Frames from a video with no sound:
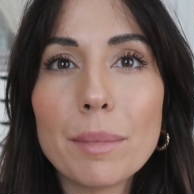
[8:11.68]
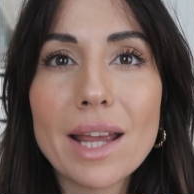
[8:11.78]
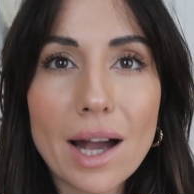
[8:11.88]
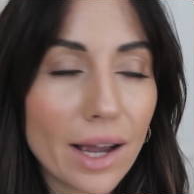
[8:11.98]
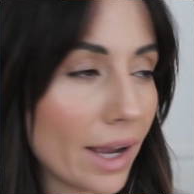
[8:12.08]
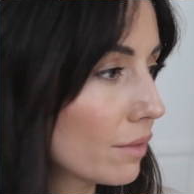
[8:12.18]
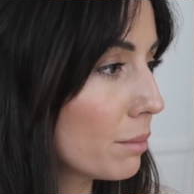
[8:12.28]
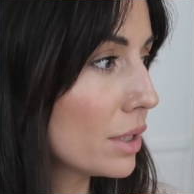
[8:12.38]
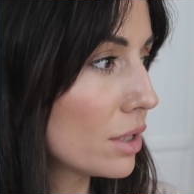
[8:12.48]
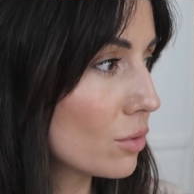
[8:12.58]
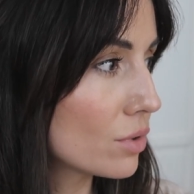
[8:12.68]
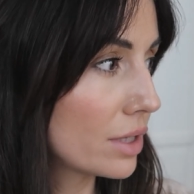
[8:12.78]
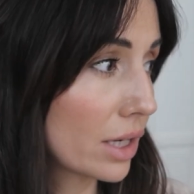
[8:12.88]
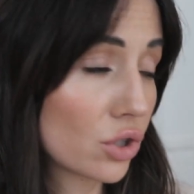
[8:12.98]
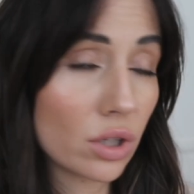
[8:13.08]
But yeah, I haven't been
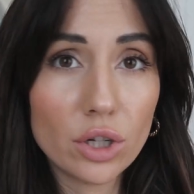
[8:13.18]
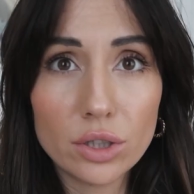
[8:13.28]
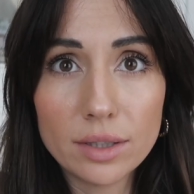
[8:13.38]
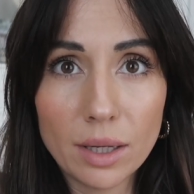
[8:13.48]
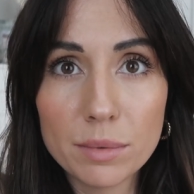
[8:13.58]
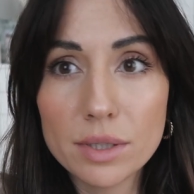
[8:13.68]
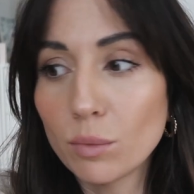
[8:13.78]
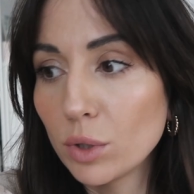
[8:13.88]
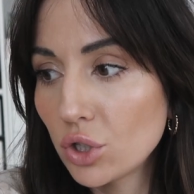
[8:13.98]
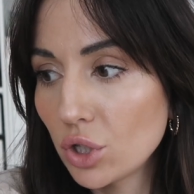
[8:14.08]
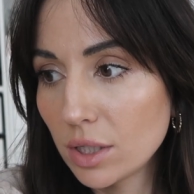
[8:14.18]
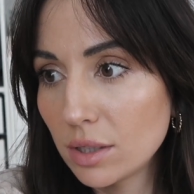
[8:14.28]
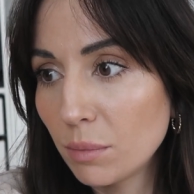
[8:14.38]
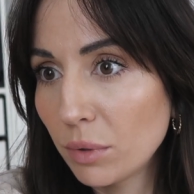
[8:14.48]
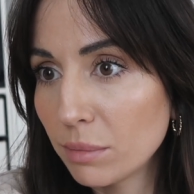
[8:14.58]
using actually her tips, which is
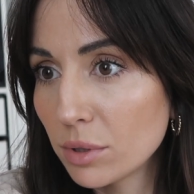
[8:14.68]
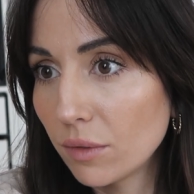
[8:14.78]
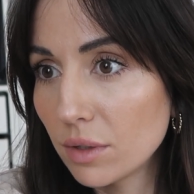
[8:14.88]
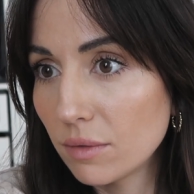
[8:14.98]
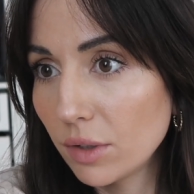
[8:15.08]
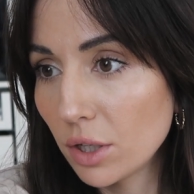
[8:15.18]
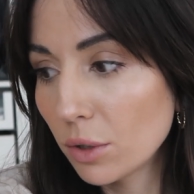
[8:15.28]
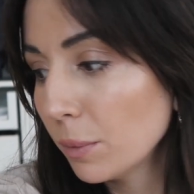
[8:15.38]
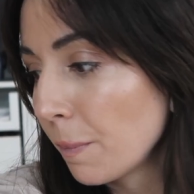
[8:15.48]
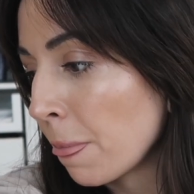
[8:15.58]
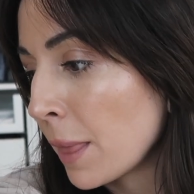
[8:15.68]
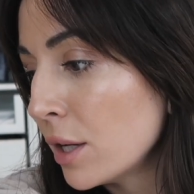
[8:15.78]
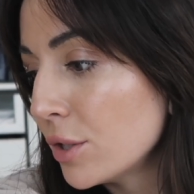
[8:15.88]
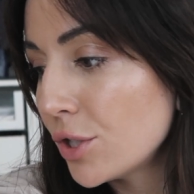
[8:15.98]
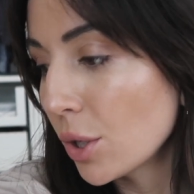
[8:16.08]
the purpose of this video.
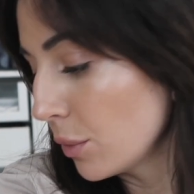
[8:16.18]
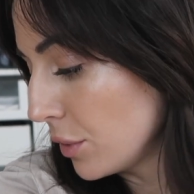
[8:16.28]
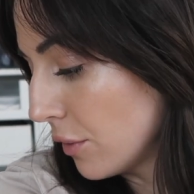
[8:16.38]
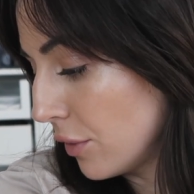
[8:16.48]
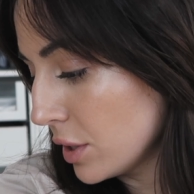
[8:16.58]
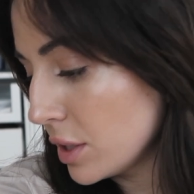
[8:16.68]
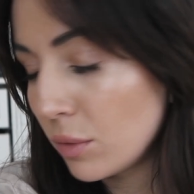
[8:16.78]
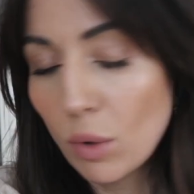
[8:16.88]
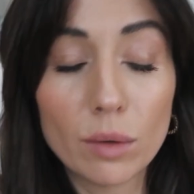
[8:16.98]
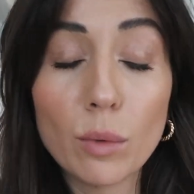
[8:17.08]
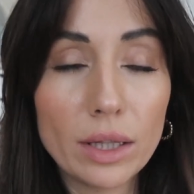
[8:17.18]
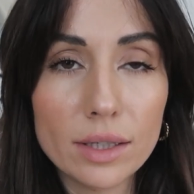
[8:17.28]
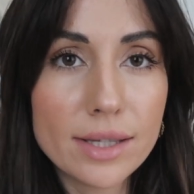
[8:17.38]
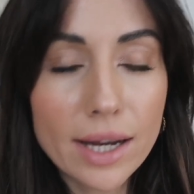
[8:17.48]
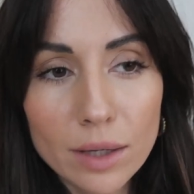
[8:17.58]
So
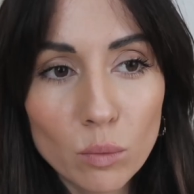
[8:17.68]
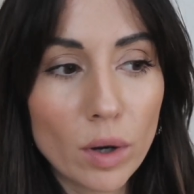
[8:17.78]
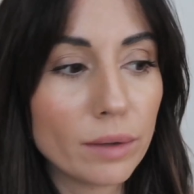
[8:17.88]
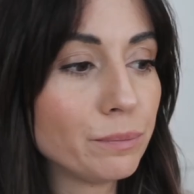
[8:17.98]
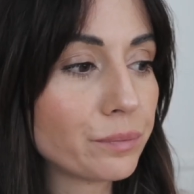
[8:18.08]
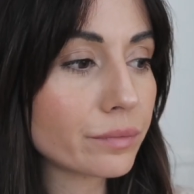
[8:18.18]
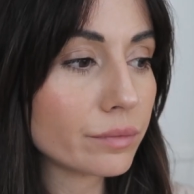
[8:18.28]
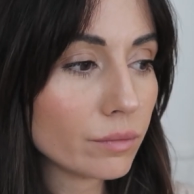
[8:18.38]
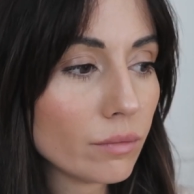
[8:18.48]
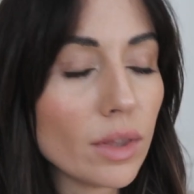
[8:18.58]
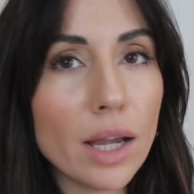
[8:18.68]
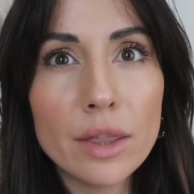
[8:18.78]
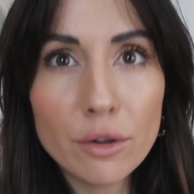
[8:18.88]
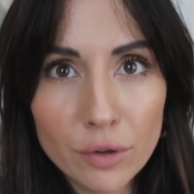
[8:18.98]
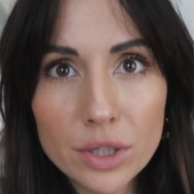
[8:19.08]
the second one,
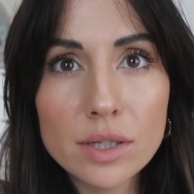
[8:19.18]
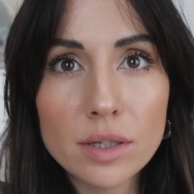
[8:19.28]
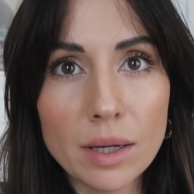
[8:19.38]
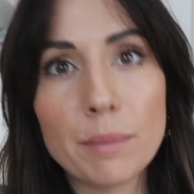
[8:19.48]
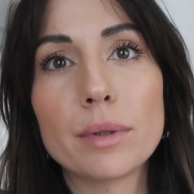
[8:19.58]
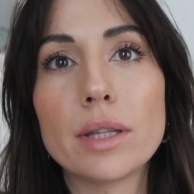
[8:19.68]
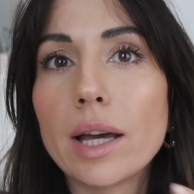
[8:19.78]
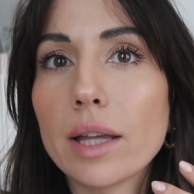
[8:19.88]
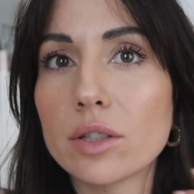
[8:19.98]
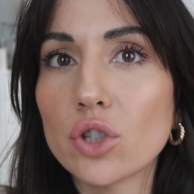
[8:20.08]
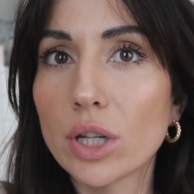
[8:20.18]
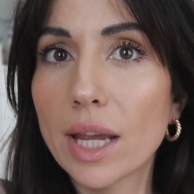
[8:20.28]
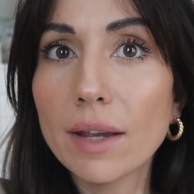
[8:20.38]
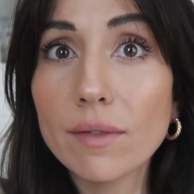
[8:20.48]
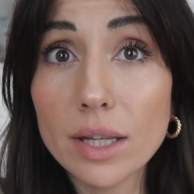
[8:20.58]
and the first tip that she
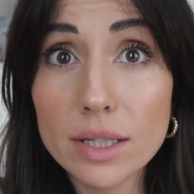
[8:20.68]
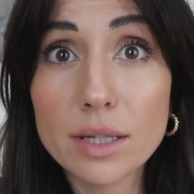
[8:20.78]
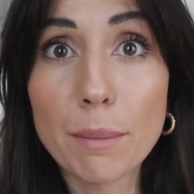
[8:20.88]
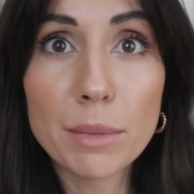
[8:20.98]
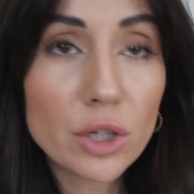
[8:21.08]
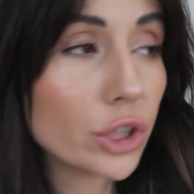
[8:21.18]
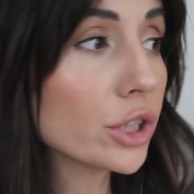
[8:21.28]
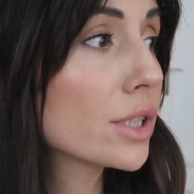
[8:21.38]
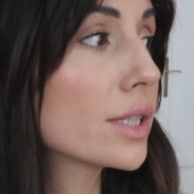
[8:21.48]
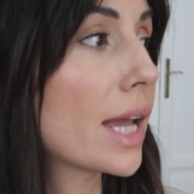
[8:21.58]
gave is mirrors.